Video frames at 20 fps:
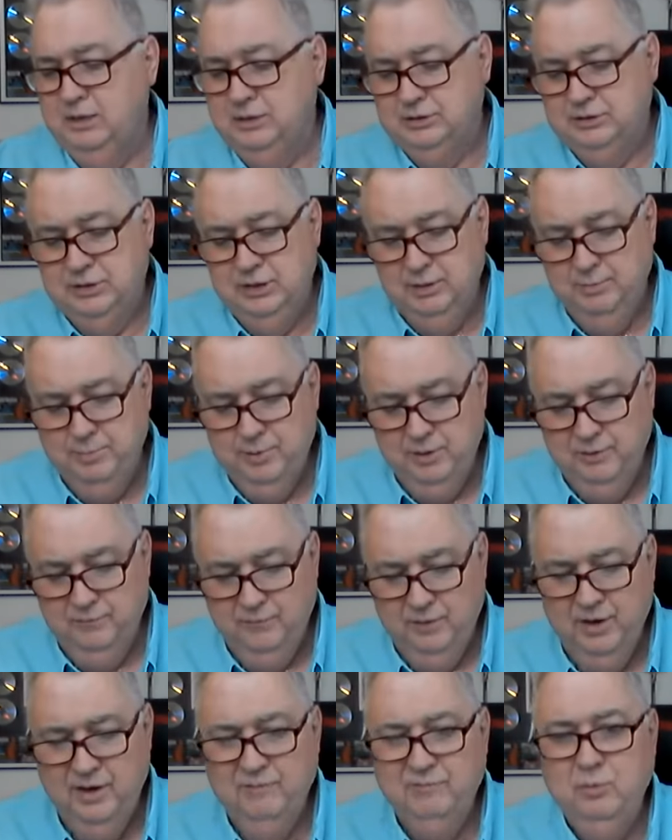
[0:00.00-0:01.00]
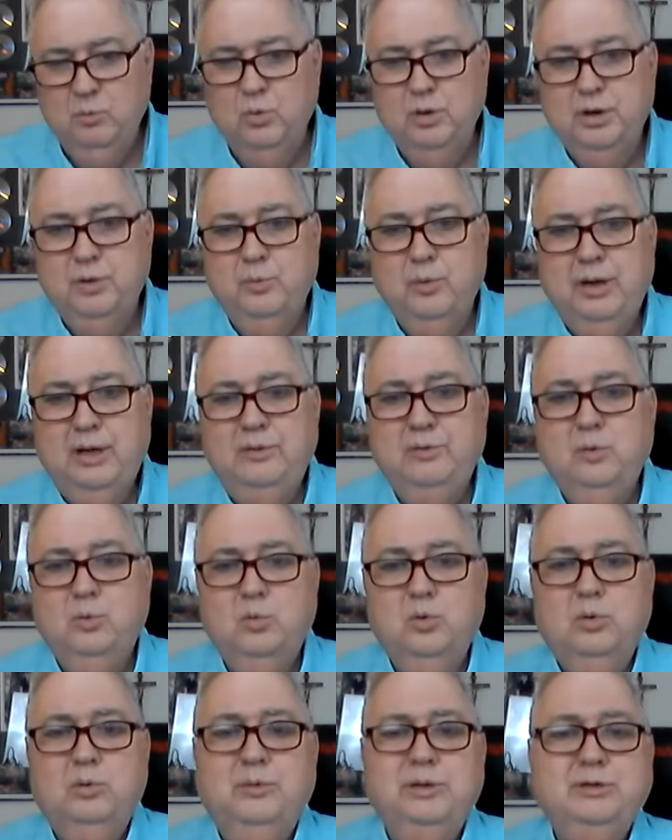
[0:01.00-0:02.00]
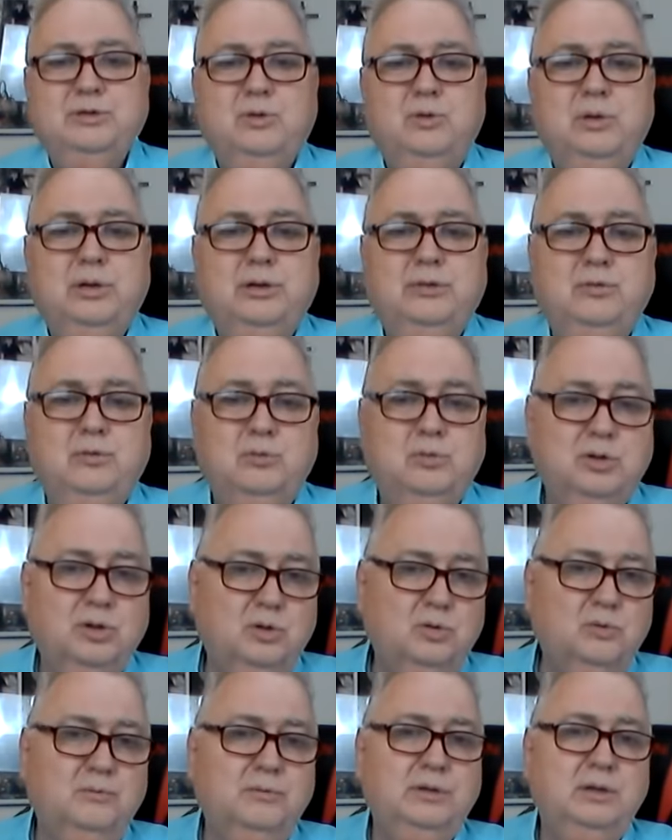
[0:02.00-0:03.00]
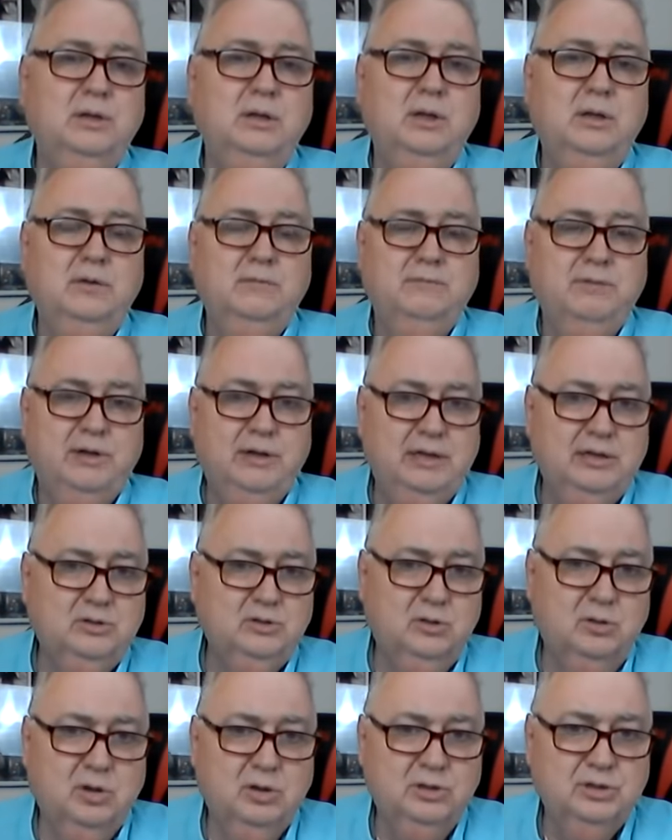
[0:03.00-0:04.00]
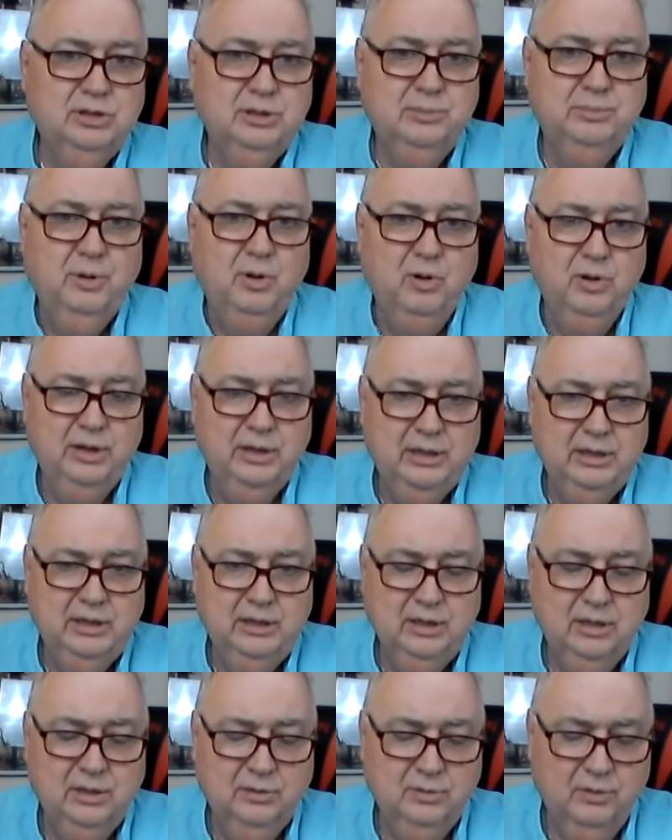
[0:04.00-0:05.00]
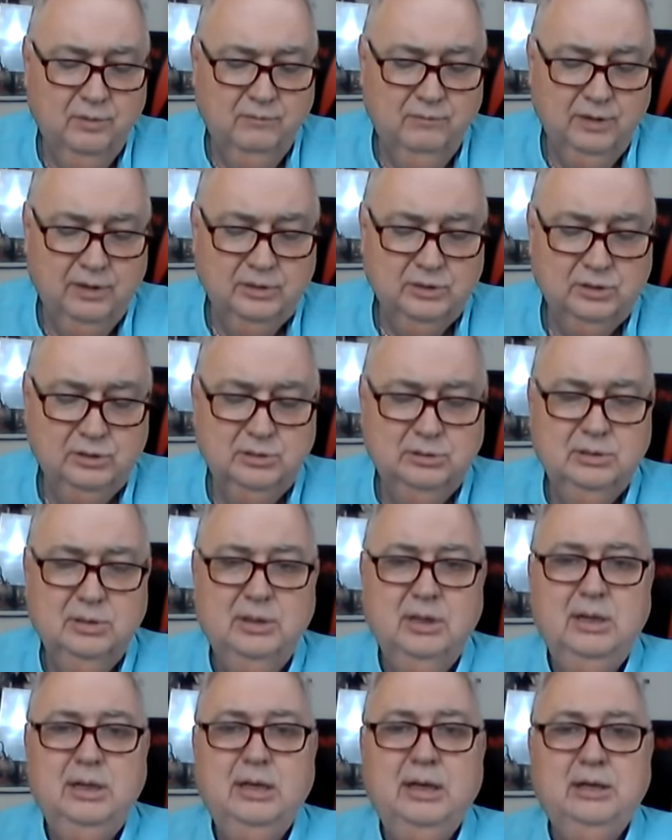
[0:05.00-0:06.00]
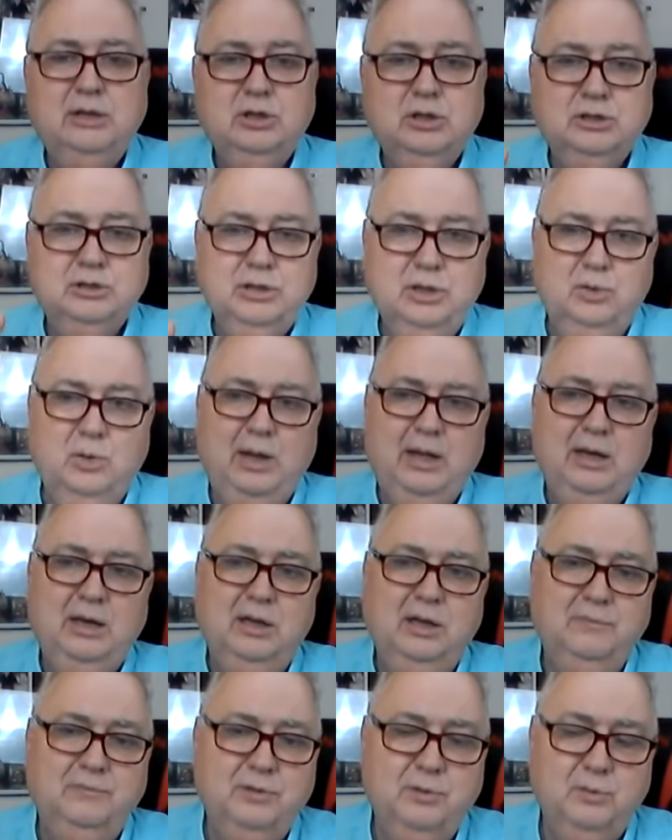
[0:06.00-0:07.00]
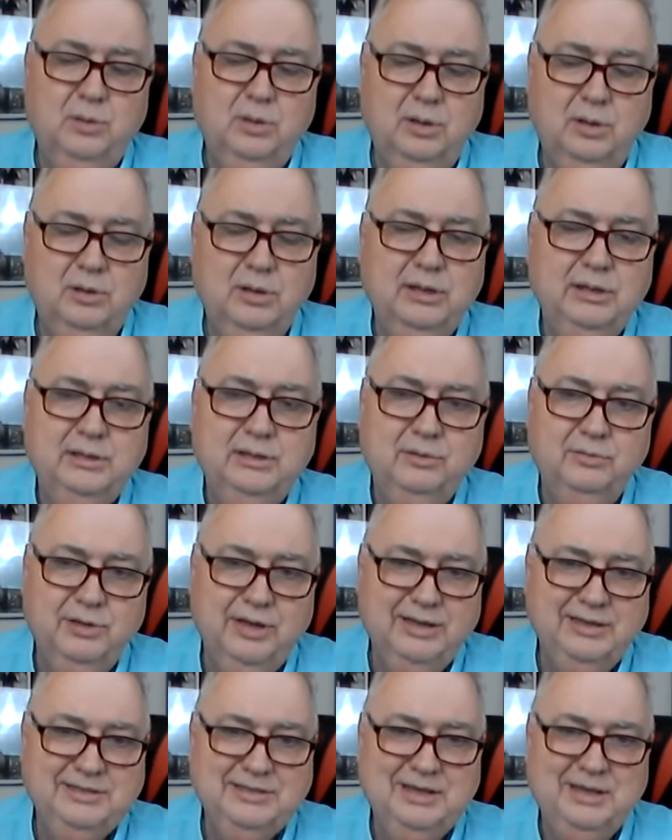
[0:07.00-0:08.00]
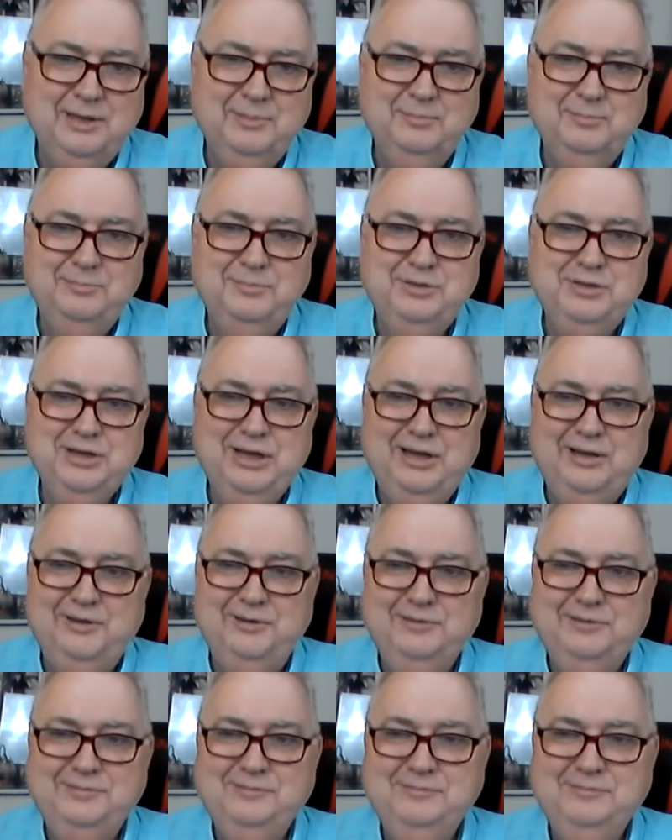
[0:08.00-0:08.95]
Say a prayer for everyone around the world that's hurting through COVID, financial hardship, or any other affliction. And just know I love you all. Until next time, ciao.